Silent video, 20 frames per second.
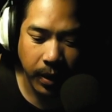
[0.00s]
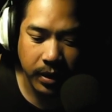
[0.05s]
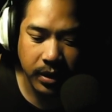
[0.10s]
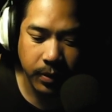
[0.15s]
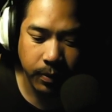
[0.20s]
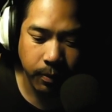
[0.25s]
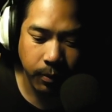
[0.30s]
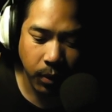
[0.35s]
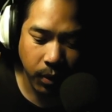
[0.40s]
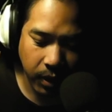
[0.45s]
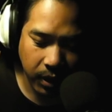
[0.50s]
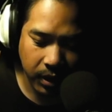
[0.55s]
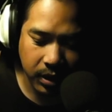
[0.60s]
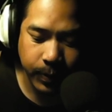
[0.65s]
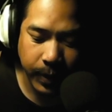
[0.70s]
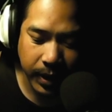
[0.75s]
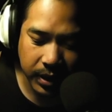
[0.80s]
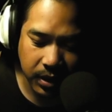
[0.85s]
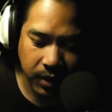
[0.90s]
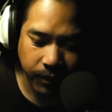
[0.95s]
more
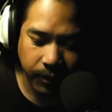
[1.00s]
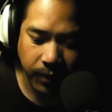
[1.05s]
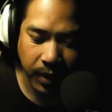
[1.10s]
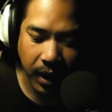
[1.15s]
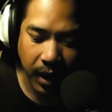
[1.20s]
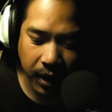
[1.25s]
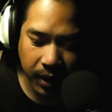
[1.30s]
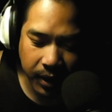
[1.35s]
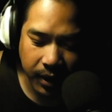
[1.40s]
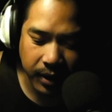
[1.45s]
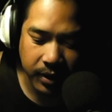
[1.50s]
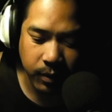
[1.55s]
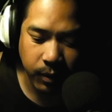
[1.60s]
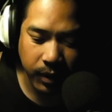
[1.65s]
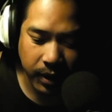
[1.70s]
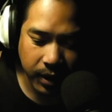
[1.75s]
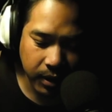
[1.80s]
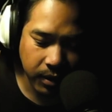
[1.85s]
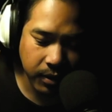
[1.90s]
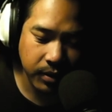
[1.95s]
expansive audience.
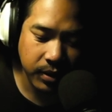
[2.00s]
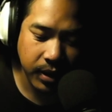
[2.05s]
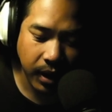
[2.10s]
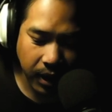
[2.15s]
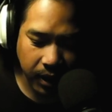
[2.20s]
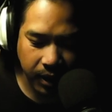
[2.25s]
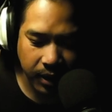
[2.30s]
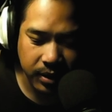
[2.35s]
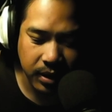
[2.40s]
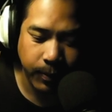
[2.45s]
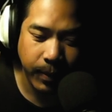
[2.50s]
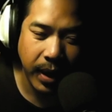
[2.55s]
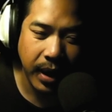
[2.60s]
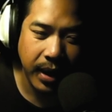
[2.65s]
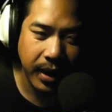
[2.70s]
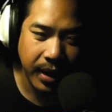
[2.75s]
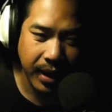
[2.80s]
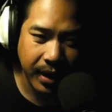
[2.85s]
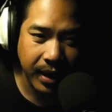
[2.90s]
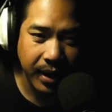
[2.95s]
Within those audience, I might
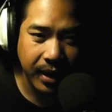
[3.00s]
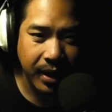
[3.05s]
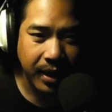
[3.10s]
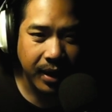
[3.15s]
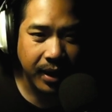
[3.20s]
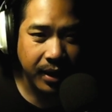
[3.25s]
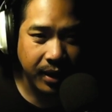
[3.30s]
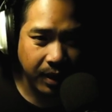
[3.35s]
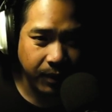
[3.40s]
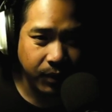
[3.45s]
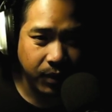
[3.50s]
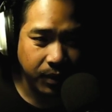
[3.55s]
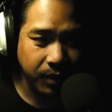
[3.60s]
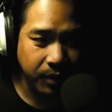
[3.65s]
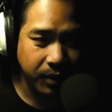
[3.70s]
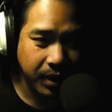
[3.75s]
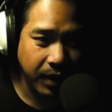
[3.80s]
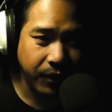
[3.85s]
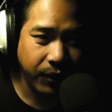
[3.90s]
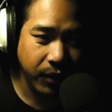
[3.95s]
get them to
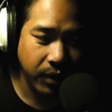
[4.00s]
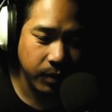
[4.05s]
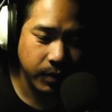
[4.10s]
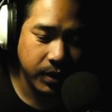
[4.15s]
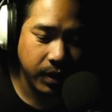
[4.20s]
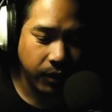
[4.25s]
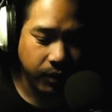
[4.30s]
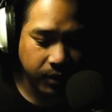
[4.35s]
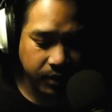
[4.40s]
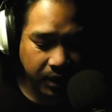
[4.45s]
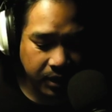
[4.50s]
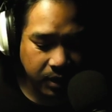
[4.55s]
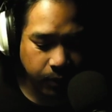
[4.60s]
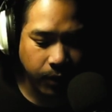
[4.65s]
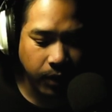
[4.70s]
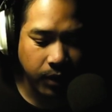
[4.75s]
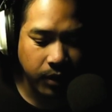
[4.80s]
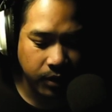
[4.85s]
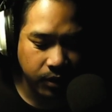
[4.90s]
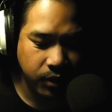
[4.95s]
think for themselves. Because that's the
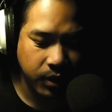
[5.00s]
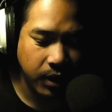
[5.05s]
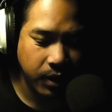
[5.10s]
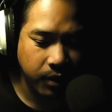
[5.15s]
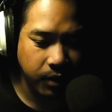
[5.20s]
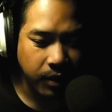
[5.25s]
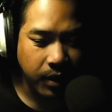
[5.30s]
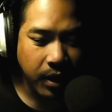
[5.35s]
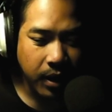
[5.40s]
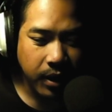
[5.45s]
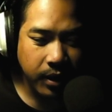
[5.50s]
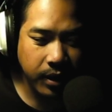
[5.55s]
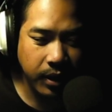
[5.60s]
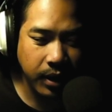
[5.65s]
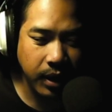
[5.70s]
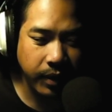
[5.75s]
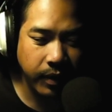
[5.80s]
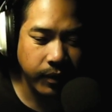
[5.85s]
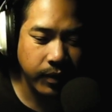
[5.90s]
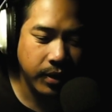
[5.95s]
point of the channel. To get
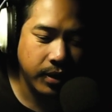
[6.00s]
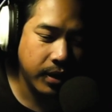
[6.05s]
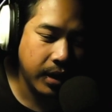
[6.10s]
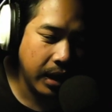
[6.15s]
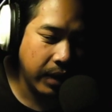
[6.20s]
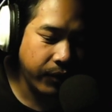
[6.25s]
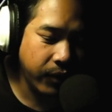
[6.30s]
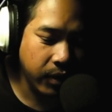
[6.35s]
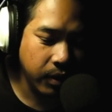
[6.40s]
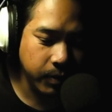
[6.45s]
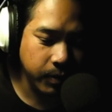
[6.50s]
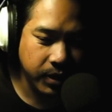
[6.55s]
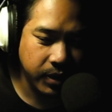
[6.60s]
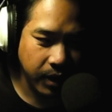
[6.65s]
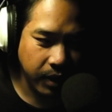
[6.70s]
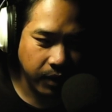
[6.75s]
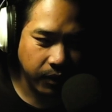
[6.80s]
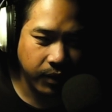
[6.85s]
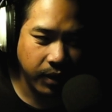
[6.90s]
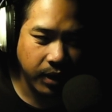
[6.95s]
them to think for
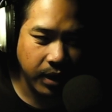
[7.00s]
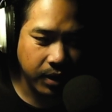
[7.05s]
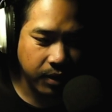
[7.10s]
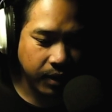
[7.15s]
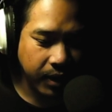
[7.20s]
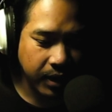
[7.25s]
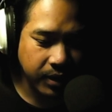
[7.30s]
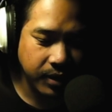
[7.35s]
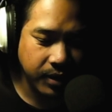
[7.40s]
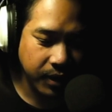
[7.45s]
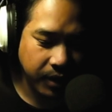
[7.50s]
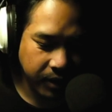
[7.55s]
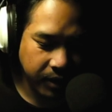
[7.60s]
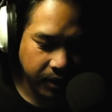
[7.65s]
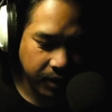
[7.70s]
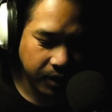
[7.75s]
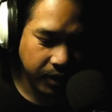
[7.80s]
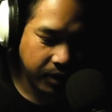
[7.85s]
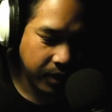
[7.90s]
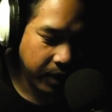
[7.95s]
themselves. To get you guys to
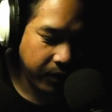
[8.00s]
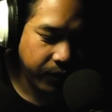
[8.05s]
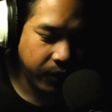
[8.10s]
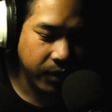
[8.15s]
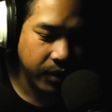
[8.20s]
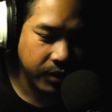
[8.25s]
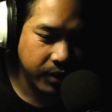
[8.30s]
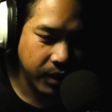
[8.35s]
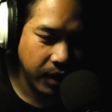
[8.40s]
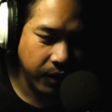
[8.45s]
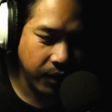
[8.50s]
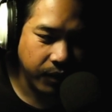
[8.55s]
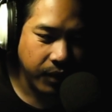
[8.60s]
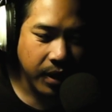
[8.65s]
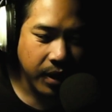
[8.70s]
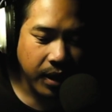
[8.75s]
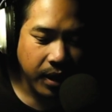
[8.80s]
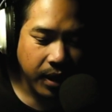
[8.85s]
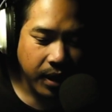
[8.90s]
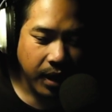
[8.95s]
think for yourself.
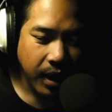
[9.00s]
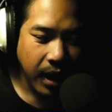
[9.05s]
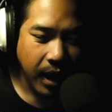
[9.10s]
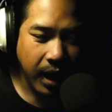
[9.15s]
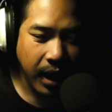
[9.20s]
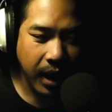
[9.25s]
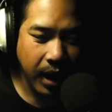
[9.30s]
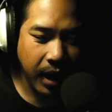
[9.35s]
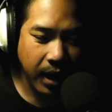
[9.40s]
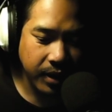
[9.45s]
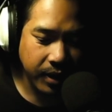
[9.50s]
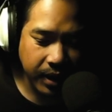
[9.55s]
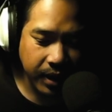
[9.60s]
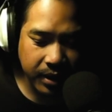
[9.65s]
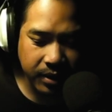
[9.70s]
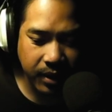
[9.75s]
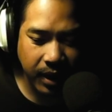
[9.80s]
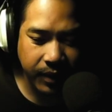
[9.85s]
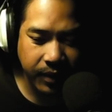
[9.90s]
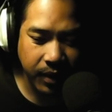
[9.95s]
And you guys
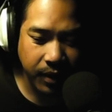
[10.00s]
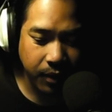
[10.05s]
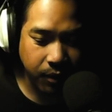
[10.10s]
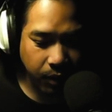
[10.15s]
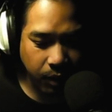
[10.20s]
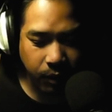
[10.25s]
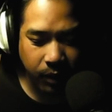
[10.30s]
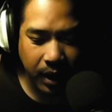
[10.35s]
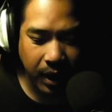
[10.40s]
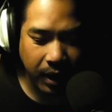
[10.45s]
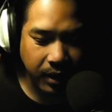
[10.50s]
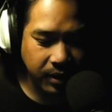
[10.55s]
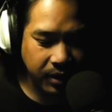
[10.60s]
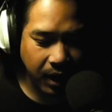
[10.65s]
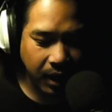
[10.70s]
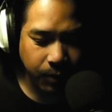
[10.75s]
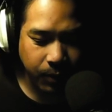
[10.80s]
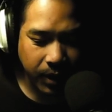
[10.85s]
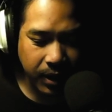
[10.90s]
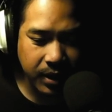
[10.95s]
don't have to agree with what I
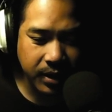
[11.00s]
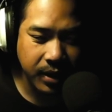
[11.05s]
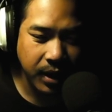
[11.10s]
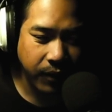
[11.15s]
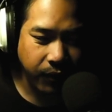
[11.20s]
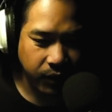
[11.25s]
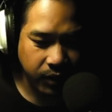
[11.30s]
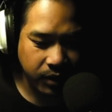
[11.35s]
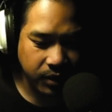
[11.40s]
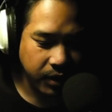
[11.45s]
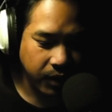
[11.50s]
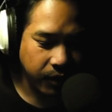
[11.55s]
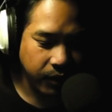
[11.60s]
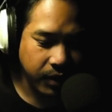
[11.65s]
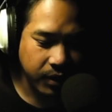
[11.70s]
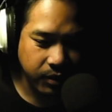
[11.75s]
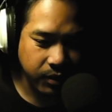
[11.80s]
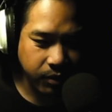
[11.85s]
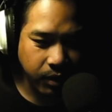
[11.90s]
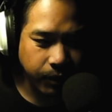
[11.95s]
said, but at least think for yourself.
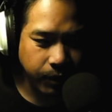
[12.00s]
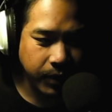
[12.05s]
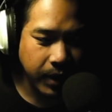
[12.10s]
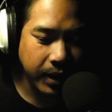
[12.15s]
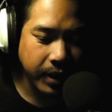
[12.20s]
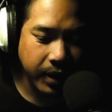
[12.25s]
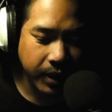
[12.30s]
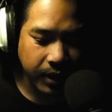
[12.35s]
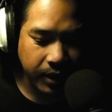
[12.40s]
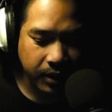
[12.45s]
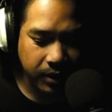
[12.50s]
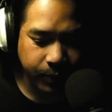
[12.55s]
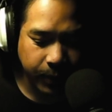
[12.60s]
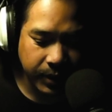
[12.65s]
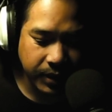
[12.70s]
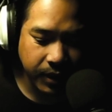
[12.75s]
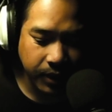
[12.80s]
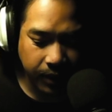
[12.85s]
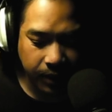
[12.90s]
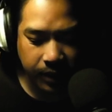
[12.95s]
Because group thinking is
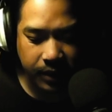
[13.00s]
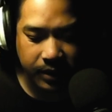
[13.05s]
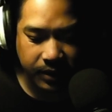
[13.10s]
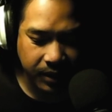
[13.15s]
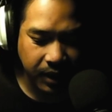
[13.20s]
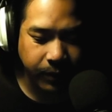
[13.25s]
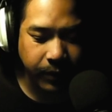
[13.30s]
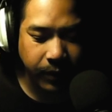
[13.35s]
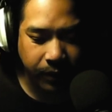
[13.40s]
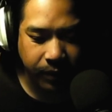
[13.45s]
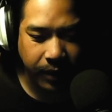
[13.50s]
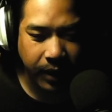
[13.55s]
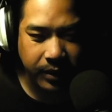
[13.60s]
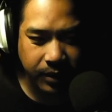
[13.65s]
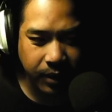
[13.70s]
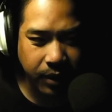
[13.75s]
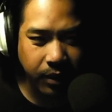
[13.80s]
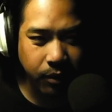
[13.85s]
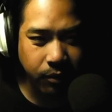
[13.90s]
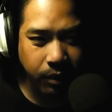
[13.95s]
basically these Democrats.
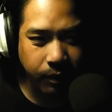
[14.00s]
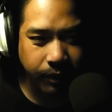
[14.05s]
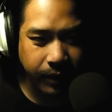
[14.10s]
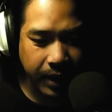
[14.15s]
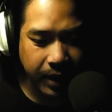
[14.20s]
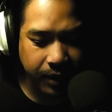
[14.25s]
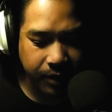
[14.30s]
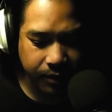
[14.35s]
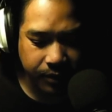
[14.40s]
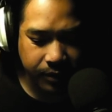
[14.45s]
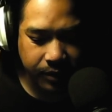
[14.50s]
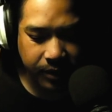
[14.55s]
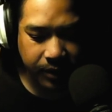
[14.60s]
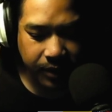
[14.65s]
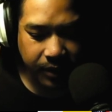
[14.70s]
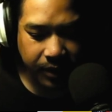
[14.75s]
They're group thinkers.